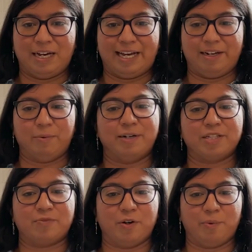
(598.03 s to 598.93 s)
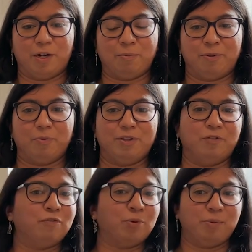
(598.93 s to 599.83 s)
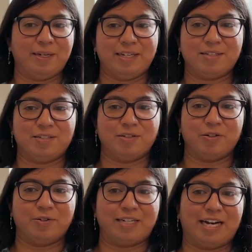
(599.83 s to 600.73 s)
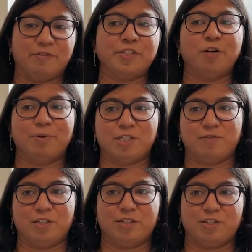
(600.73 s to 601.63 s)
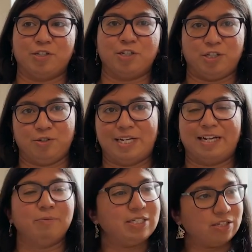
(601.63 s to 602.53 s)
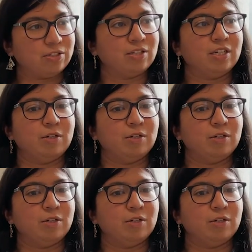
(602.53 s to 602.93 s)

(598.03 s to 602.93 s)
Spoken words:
and it works very well, but within 4 weeks, you don't have so much of the chance to do that. And we still